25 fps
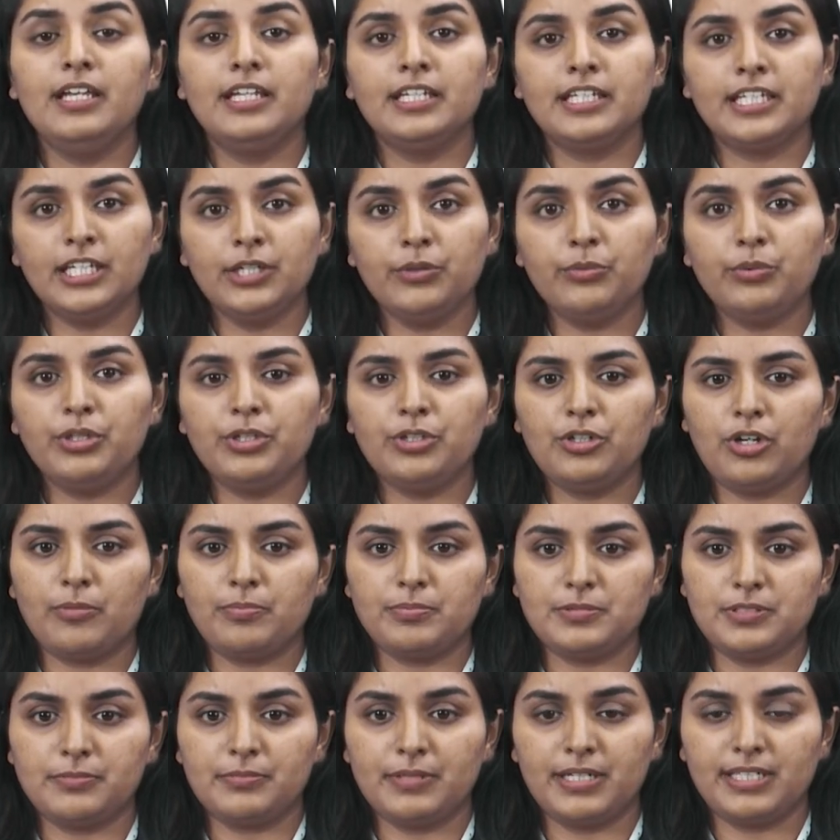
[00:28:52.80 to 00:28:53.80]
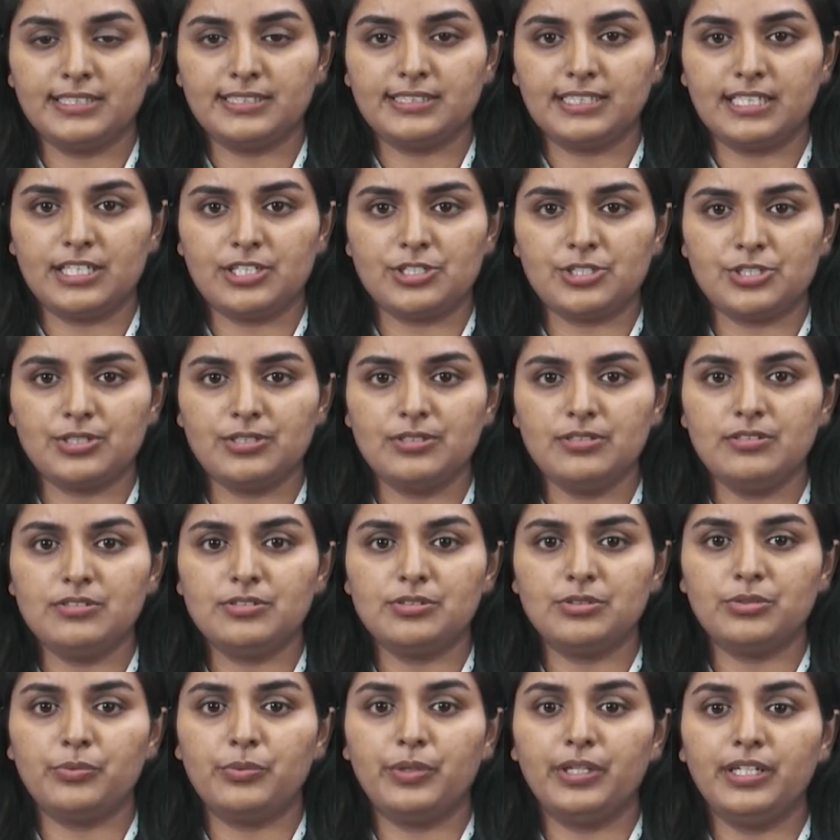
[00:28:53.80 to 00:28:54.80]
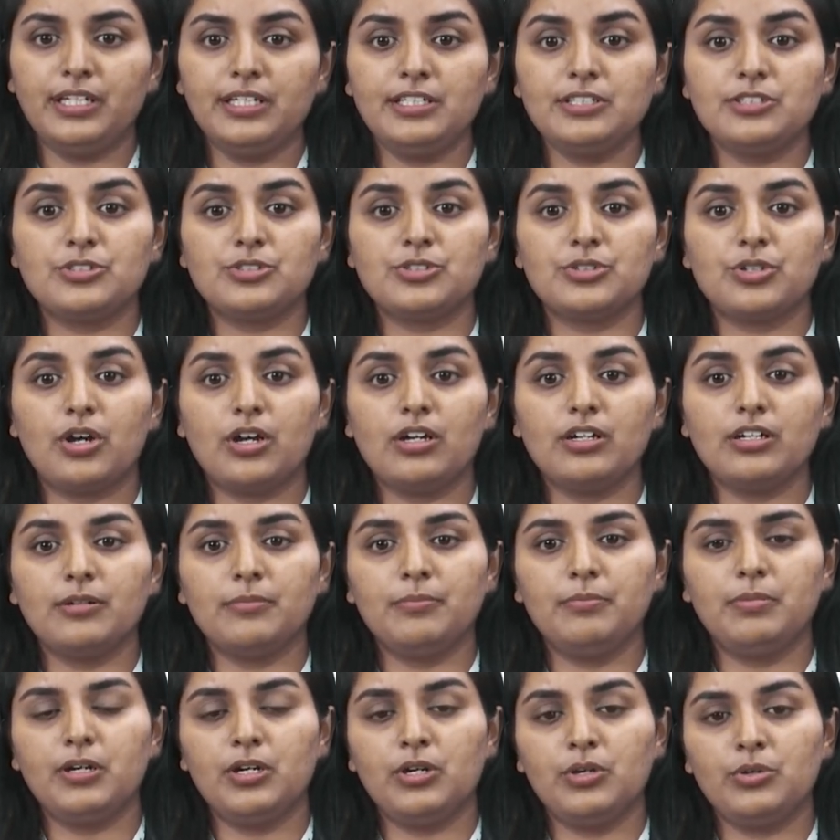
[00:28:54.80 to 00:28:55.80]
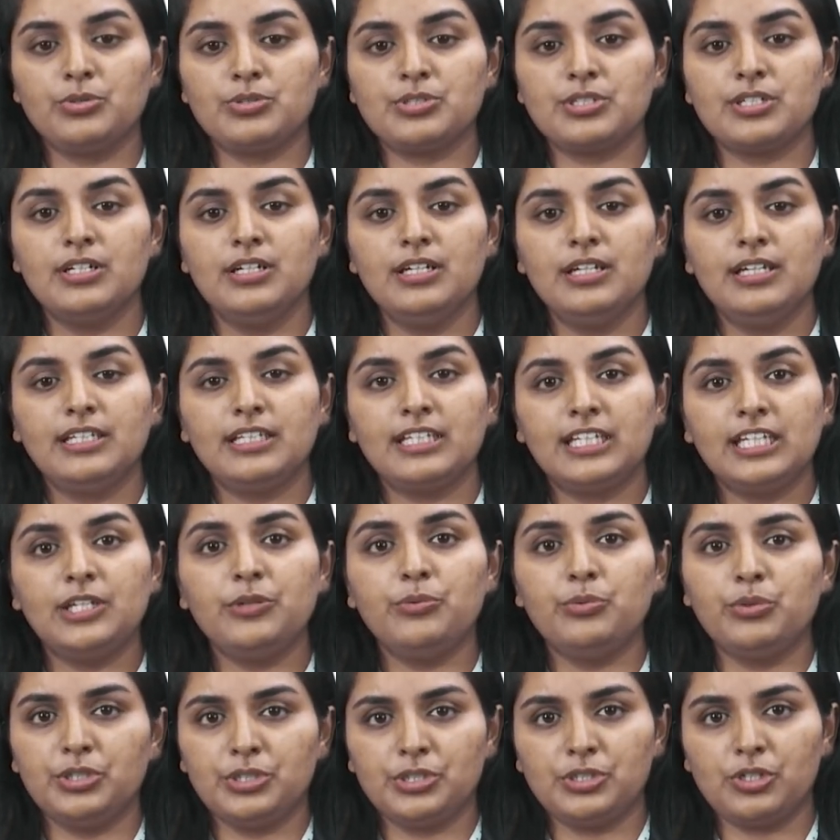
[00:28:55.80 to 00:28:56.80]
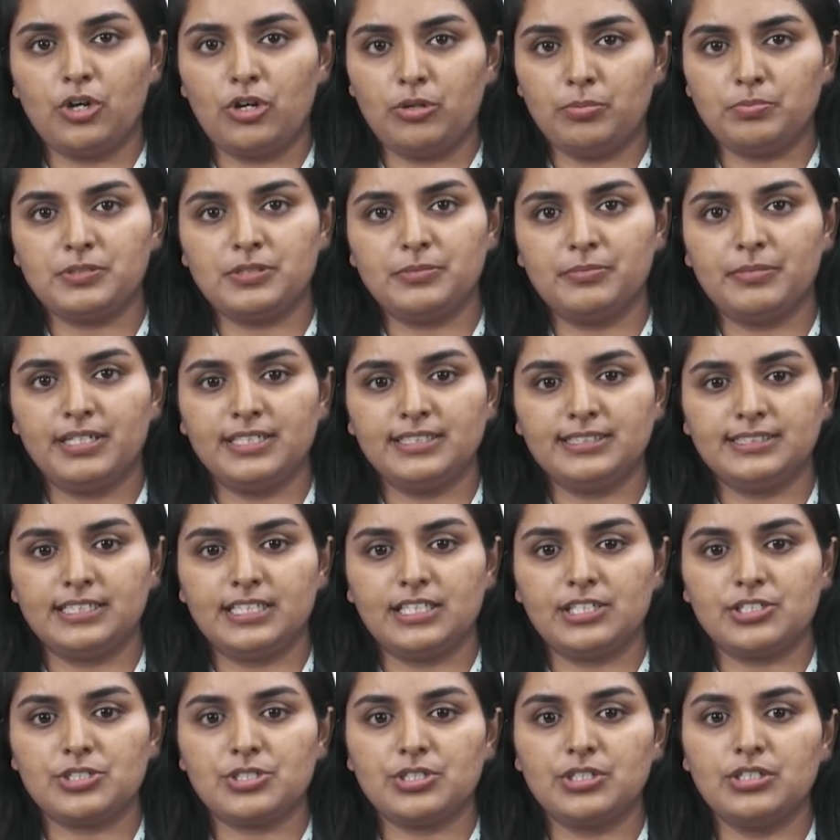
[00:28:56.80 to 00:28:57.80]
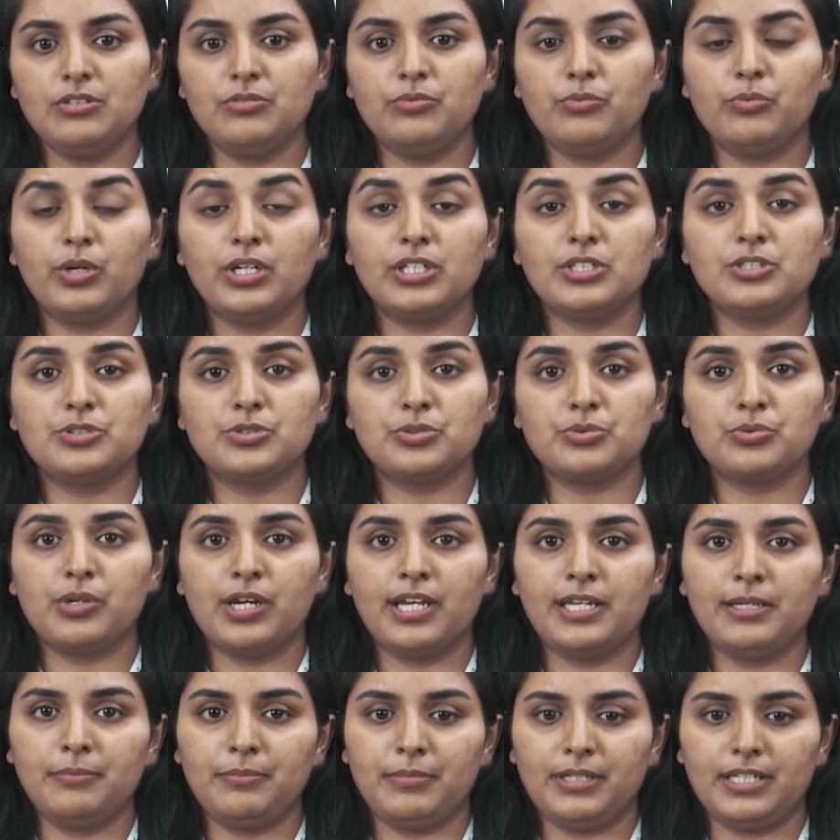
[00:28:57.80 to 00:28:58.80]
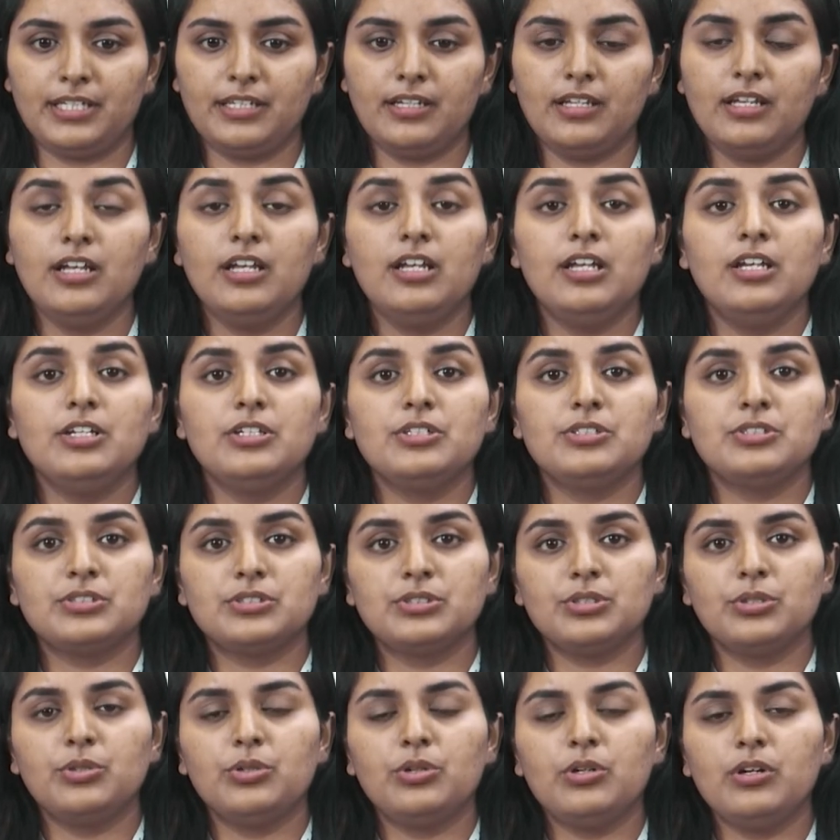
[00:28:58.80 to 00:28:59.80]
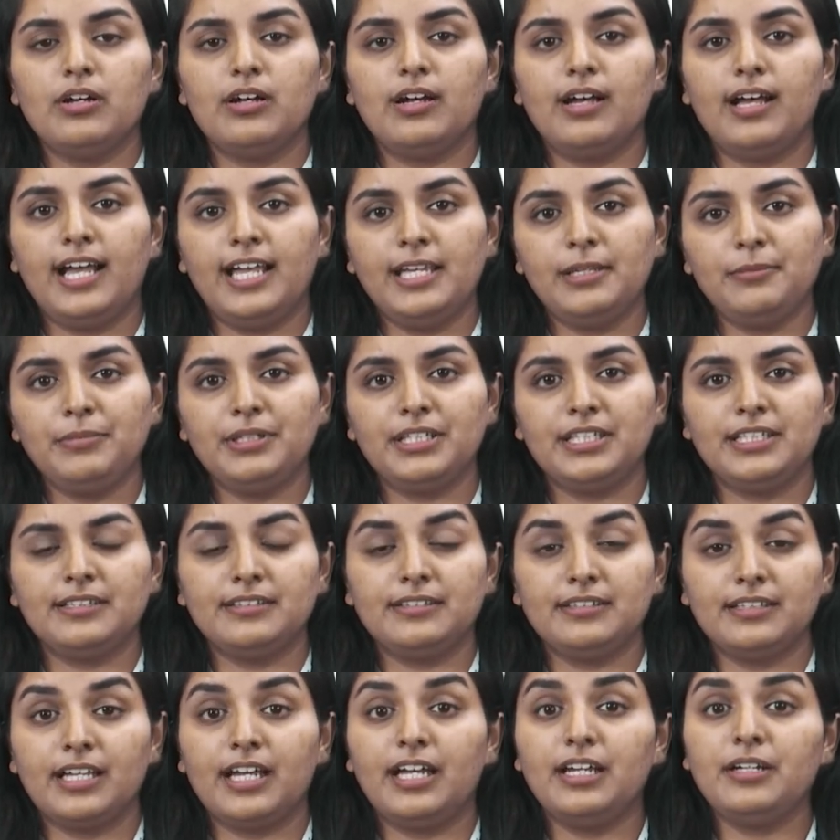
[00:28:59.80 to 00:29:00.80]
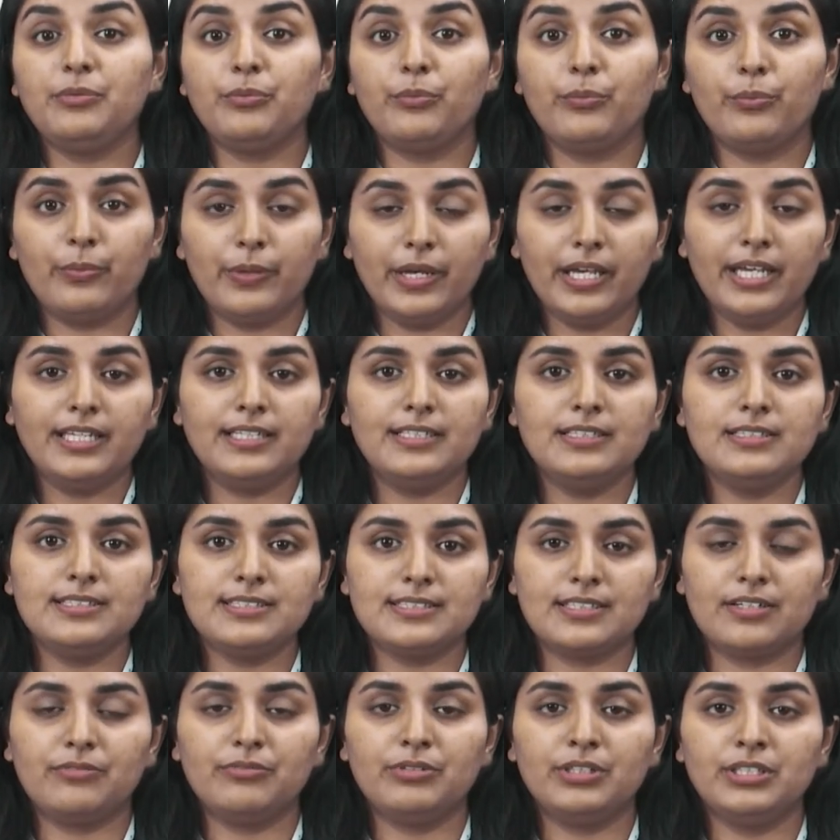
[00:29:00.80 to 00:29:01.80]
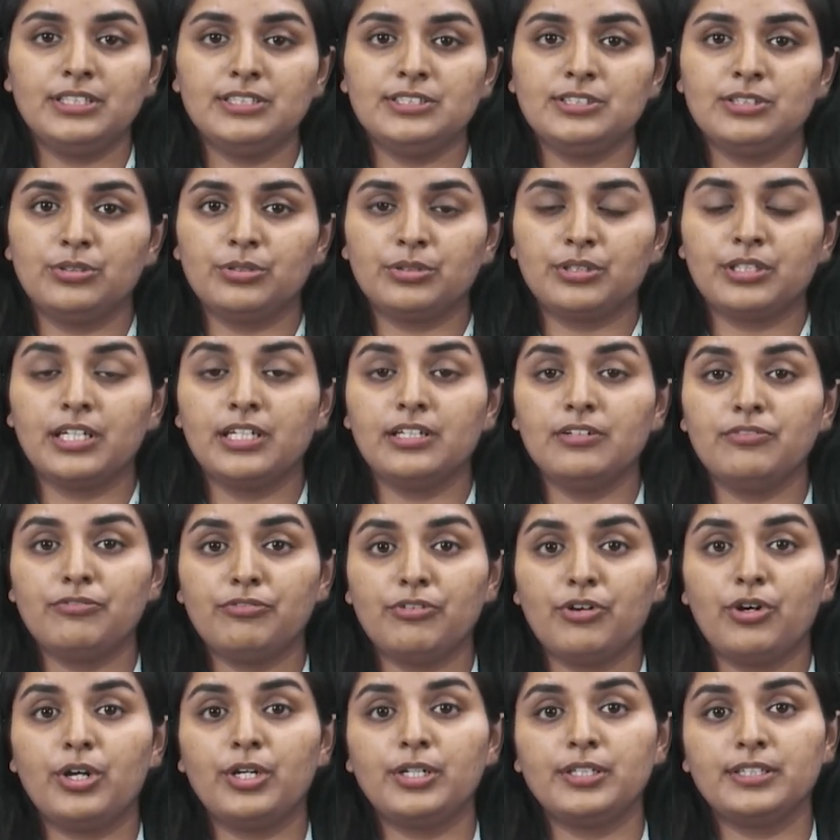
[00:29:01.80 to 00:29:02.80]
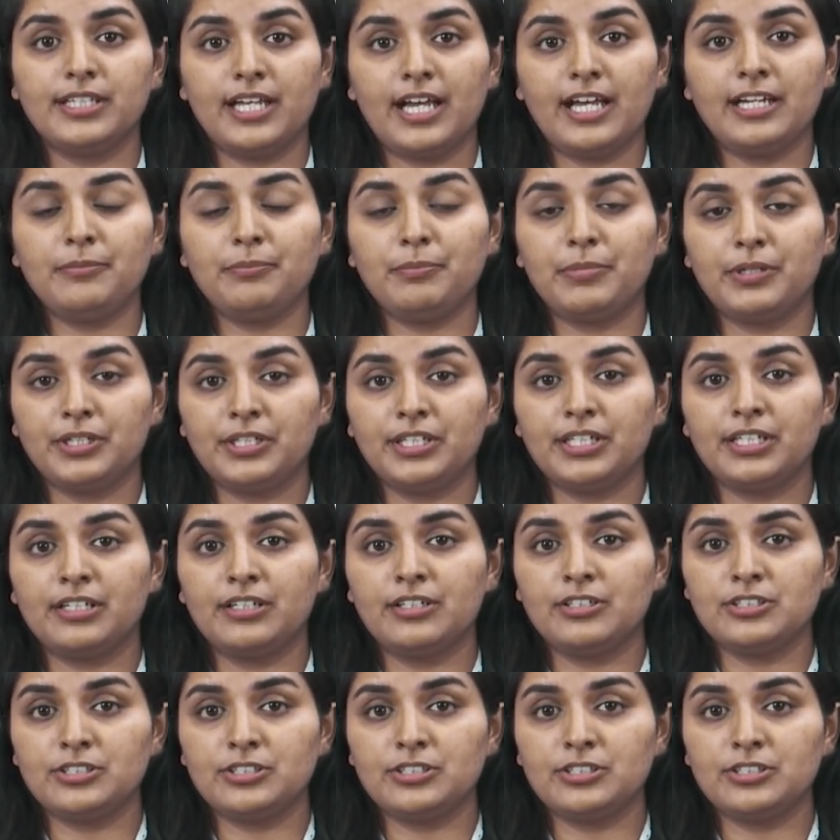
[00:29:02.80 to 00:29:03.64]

Keyword optimization. So when I talk about Keyword optimization, what do I mean? So I mean that when someone is looking for that particular